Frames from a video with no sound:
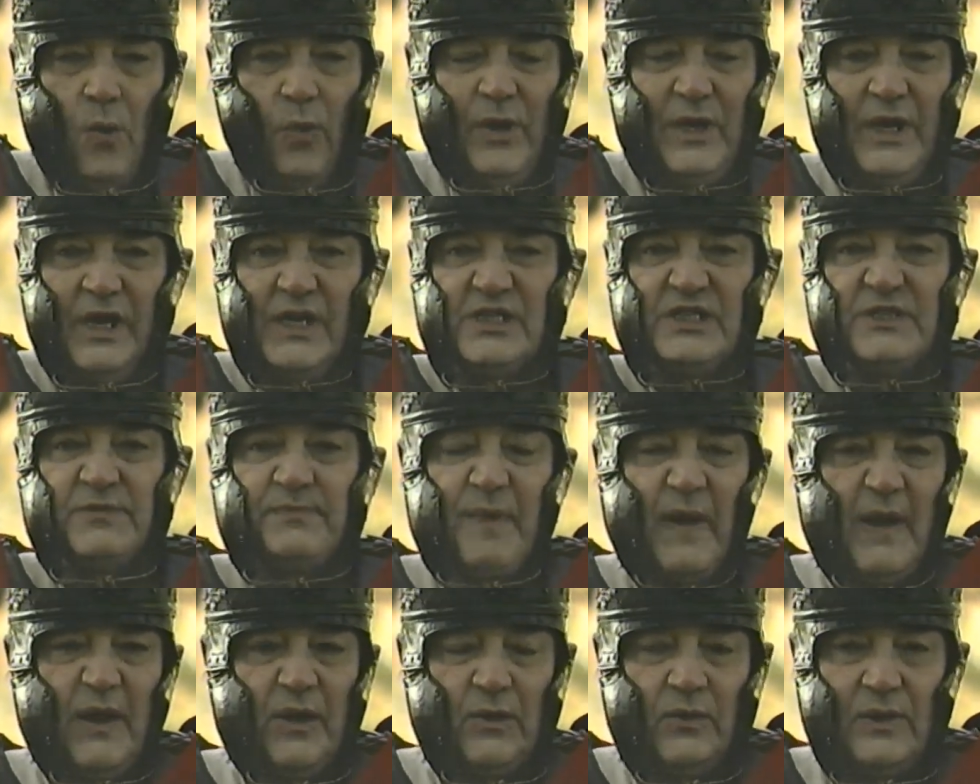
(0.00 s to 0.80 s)
We need
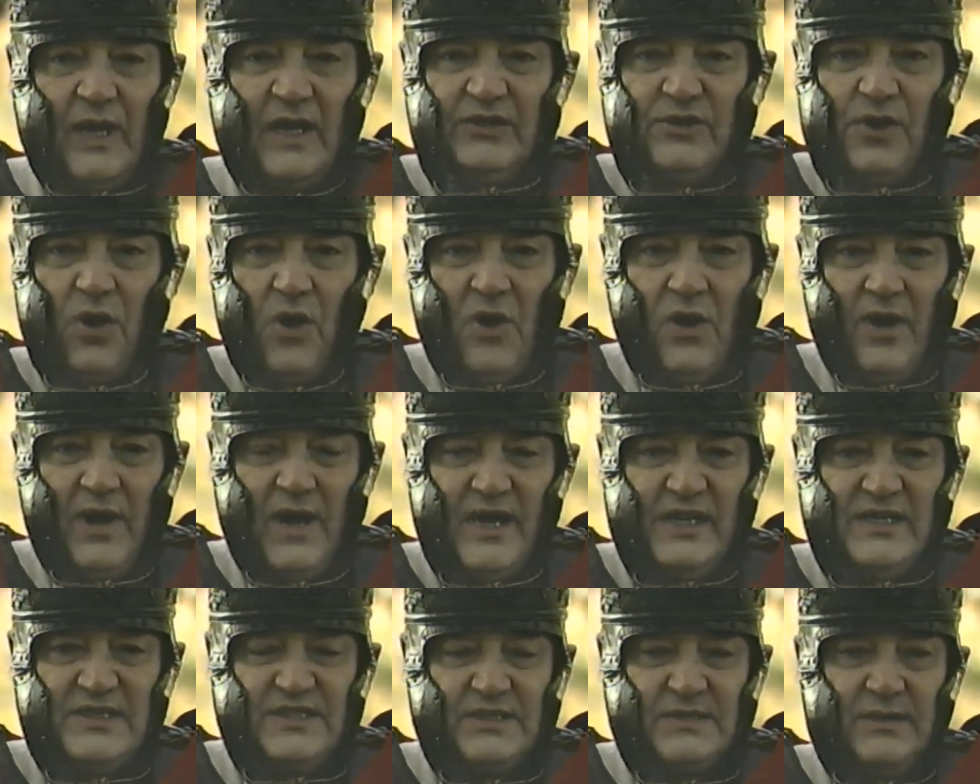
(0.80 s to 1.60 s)

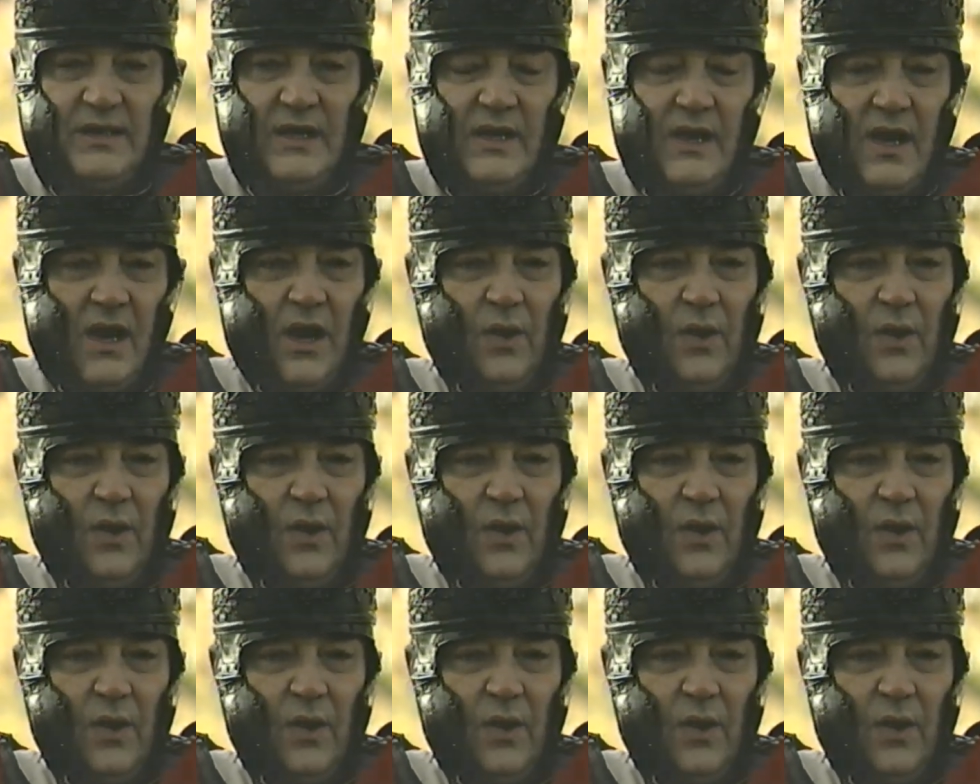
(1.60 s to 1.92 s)
speculatores.